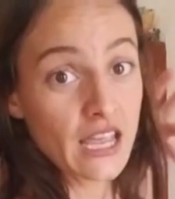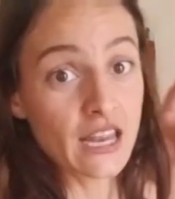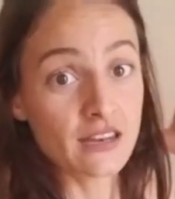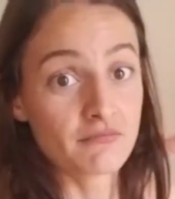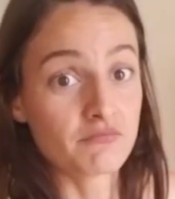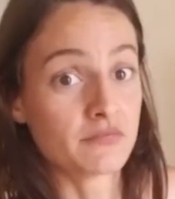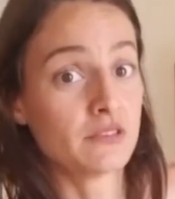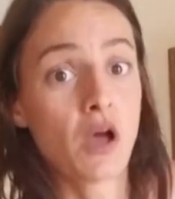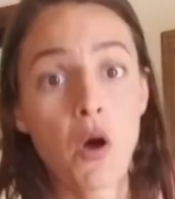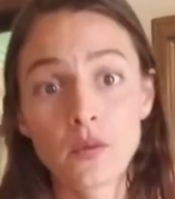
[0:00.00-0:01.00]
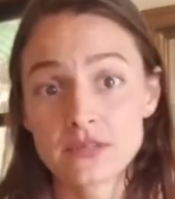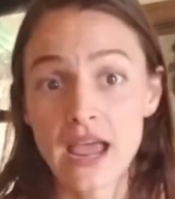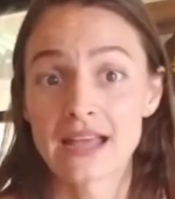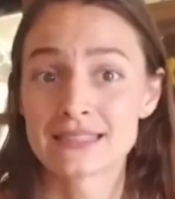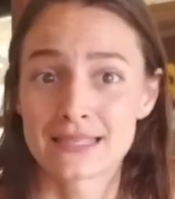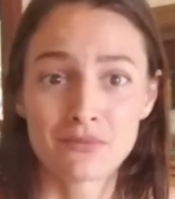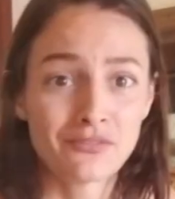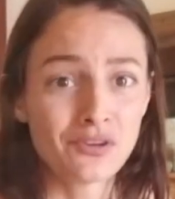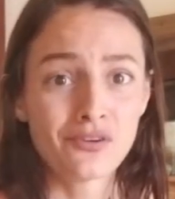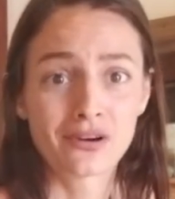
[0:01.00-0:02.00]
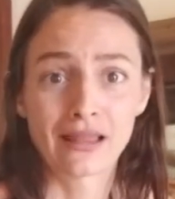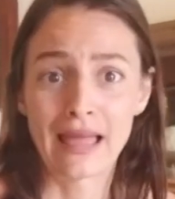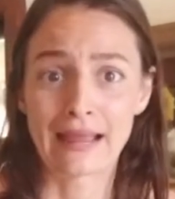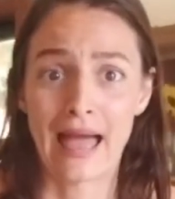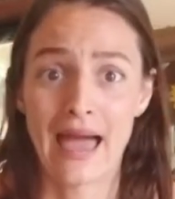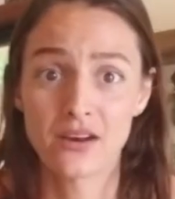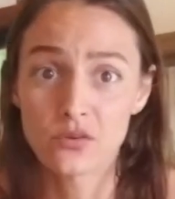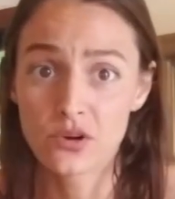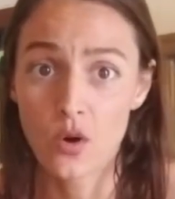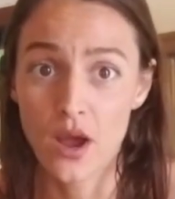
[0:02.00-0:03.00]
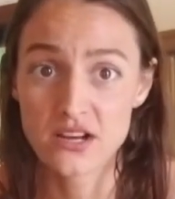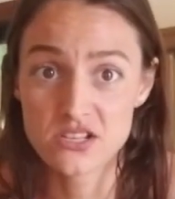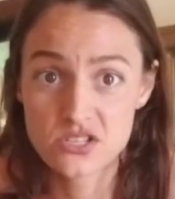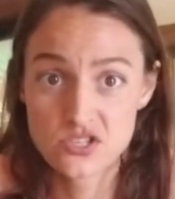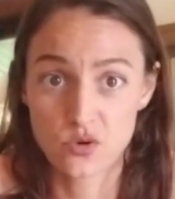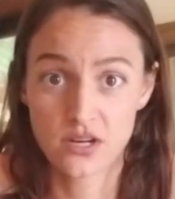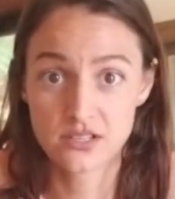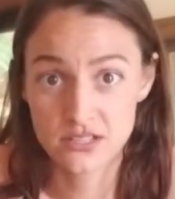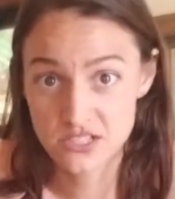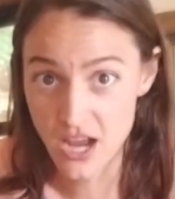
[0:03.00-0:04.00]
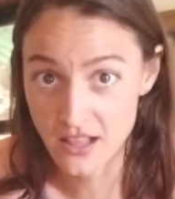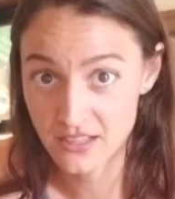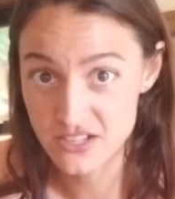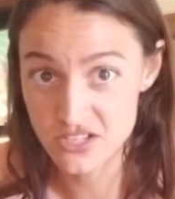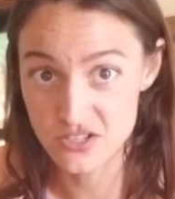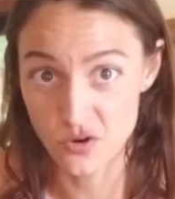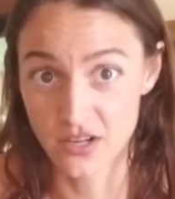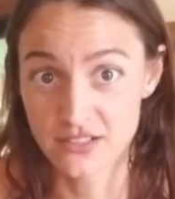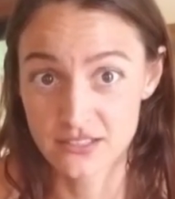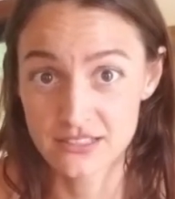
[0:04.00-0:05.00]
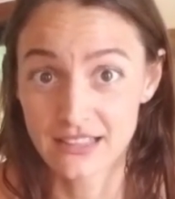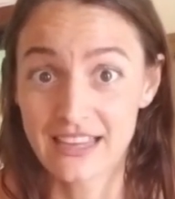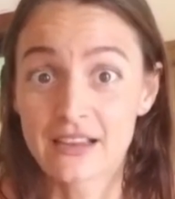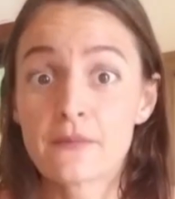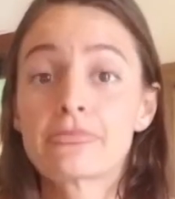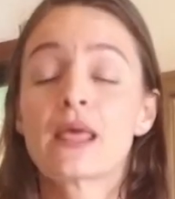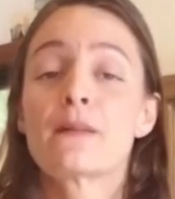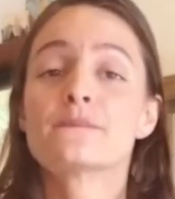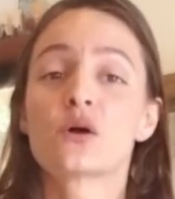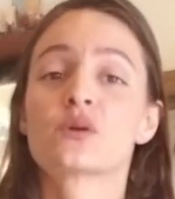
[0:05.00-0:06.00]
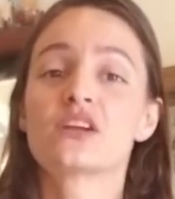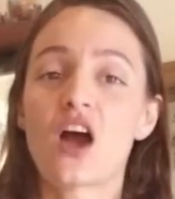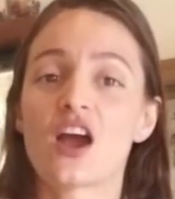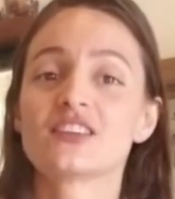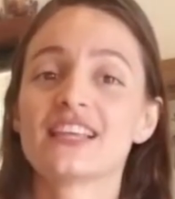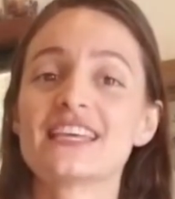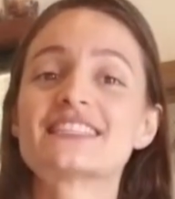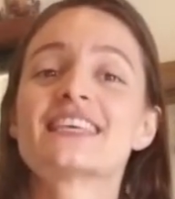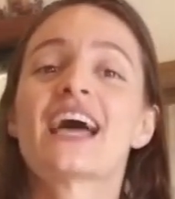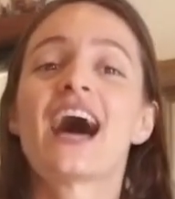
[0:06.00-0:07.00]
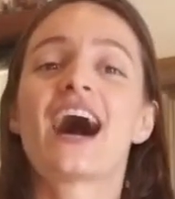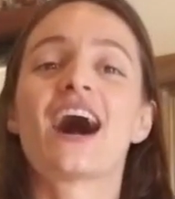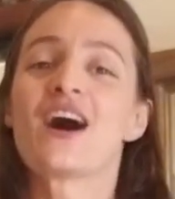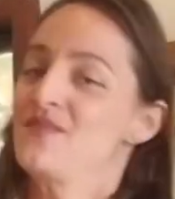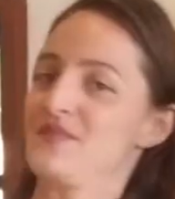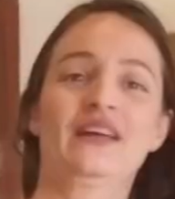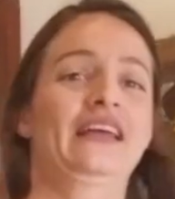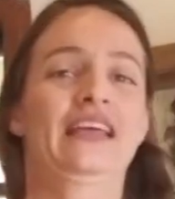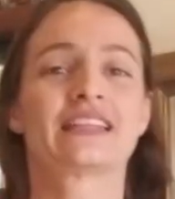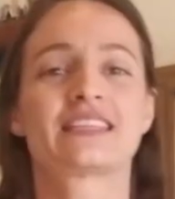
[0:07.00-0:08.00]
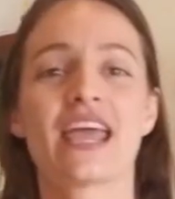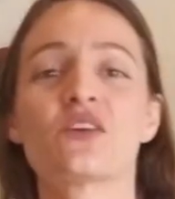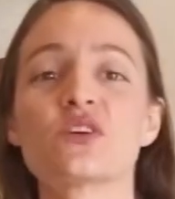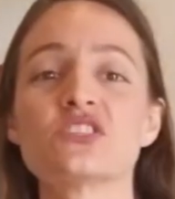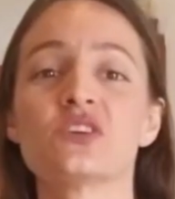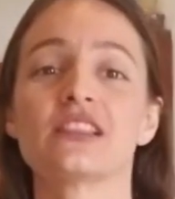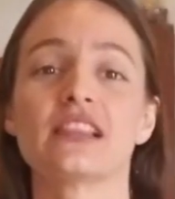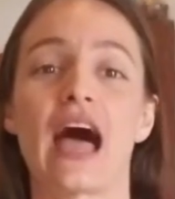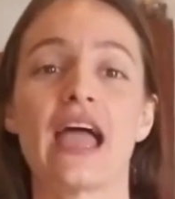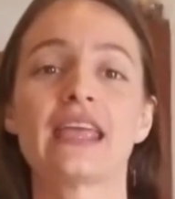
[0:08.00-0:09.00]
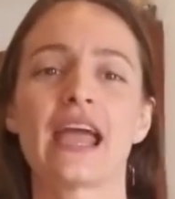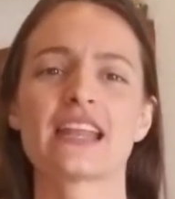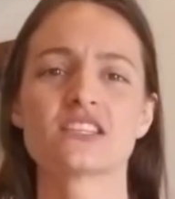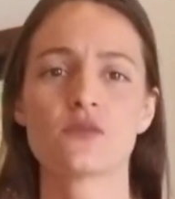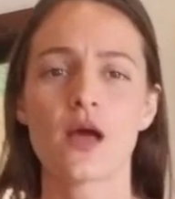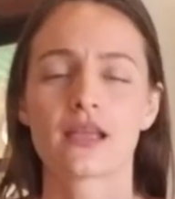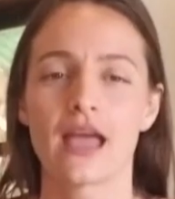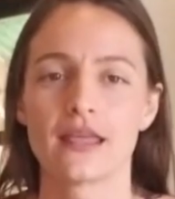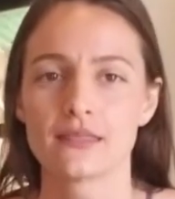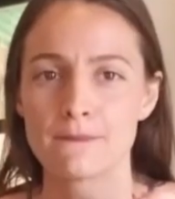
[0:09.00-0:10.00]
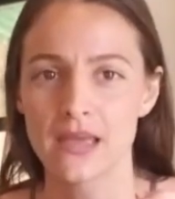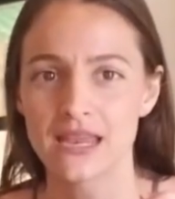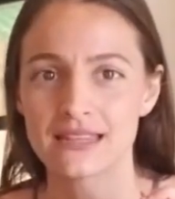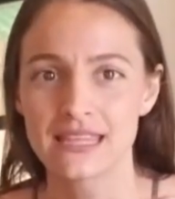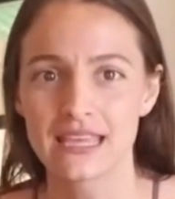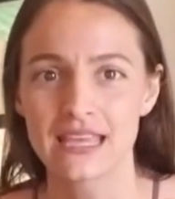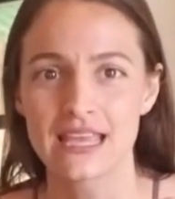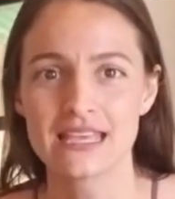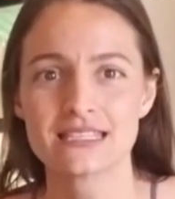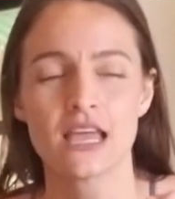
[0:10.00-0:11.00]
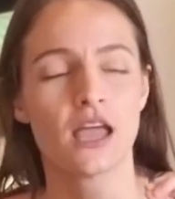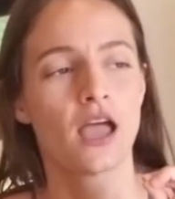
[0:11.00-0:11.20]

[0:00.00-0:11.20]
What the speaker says: in dance, some of you are like, I don't know, I just joined a challenge and joined this link. But regardless, take what you'd like. And again, the main thing is,